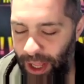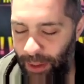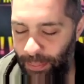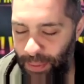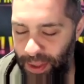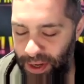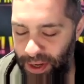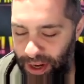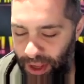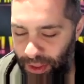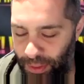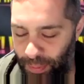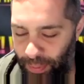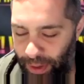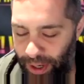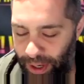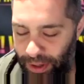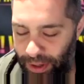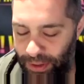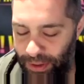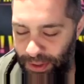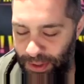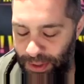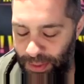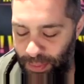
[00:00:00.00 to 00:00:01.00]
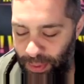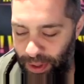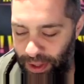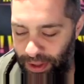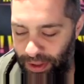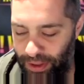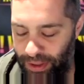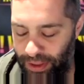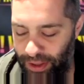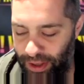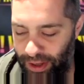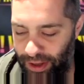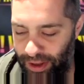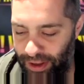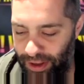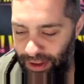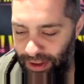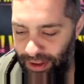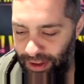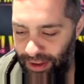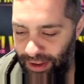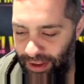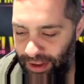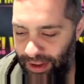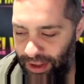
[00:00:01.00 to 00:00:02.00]
the Death Riders with,
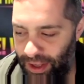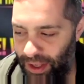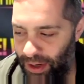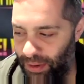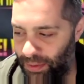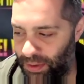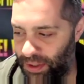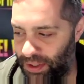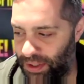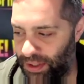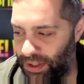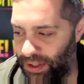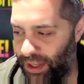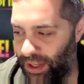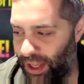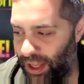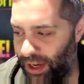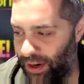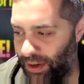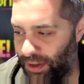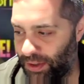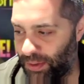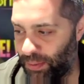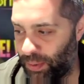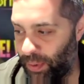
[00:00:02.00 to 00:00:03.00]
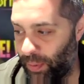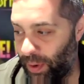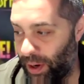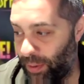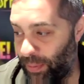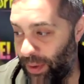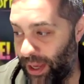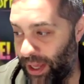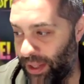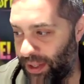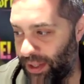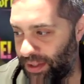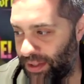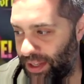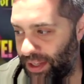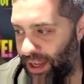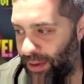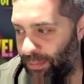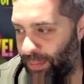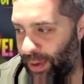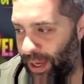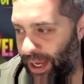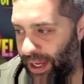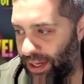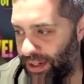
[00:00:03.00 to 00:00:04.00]
just kind of because we want to be on the same
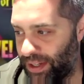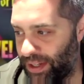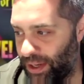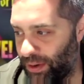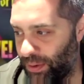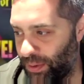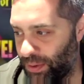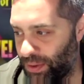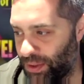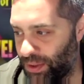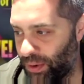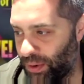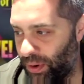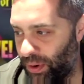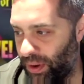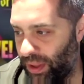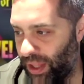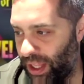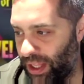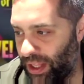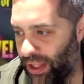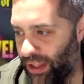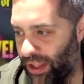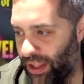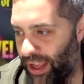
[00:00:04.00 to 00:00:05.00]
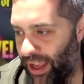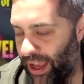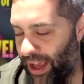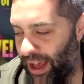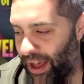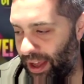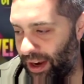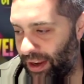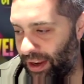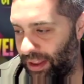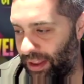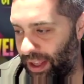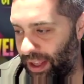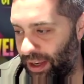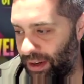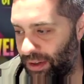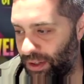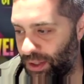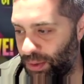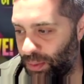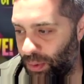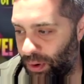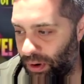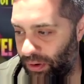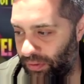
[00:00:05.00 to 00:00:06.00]
page, that whole storyline that they had. And then
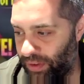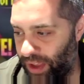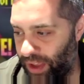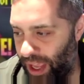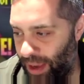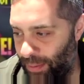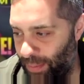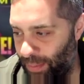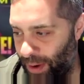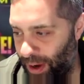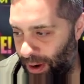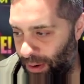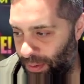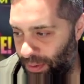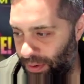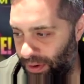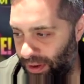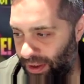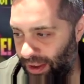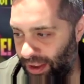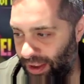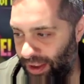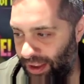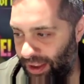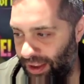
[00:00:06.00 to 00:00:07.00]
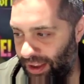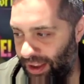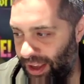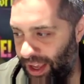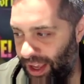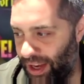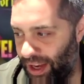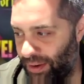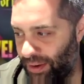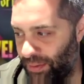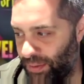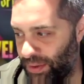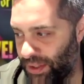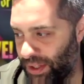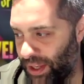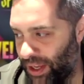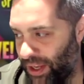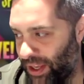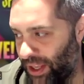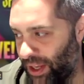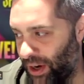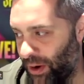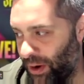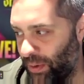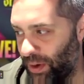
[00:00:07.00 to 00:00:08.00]
Swerve came out and it was
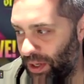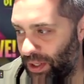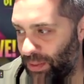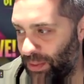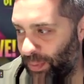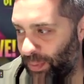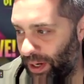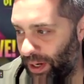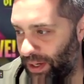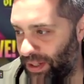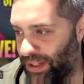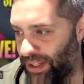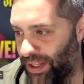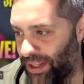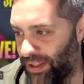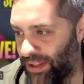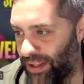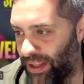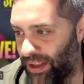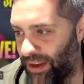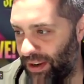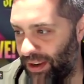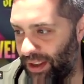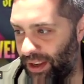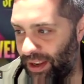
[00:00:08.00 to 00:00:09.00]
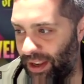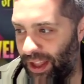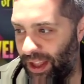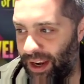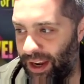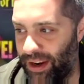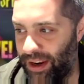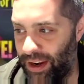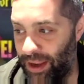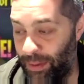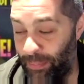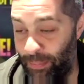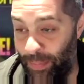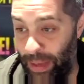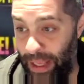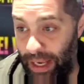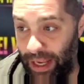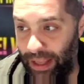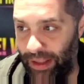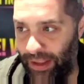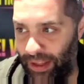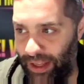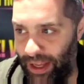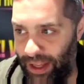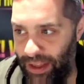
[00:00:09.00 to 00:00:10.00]
like, it's Buck season. And then
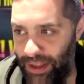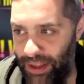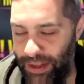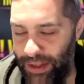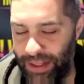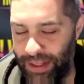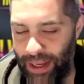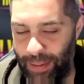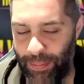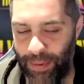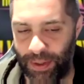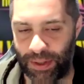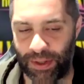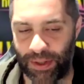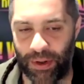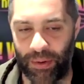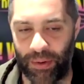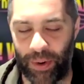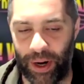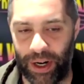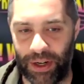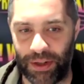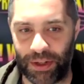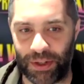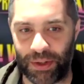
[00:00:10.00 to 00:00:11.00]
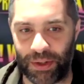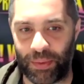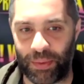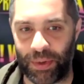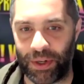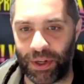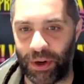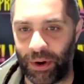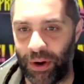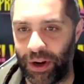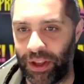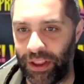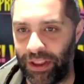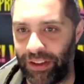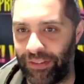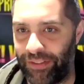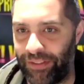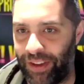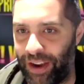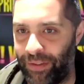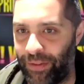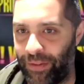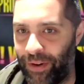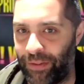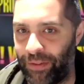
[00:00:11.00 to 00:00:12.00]
immediately on this episode, right, just returning the
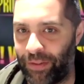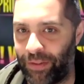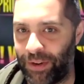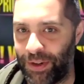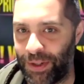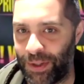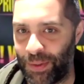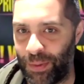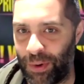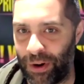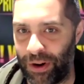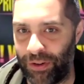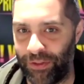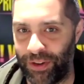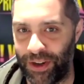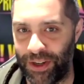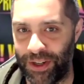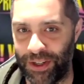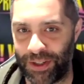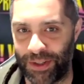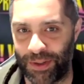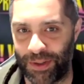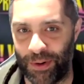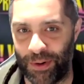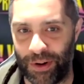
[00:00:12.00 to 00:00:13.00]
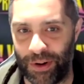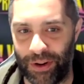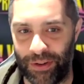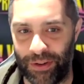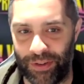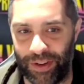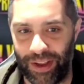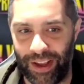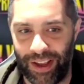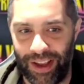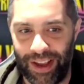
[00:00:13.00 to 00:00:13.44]
favor for Swerve to just sort of,